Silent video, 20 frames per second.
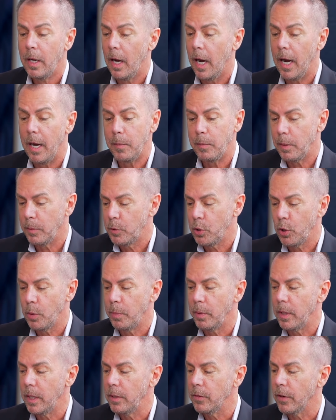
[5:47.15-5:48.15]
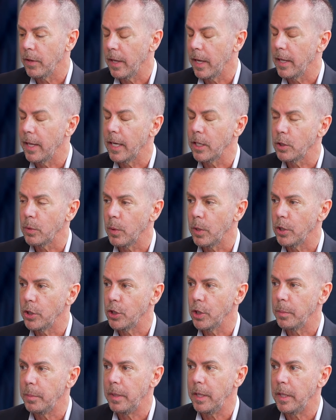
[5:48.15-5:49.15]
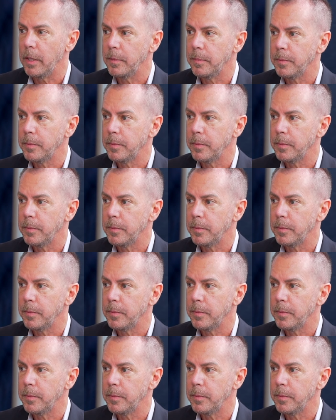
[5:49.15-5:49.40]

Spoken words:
I'm a true believer that that's where it should be.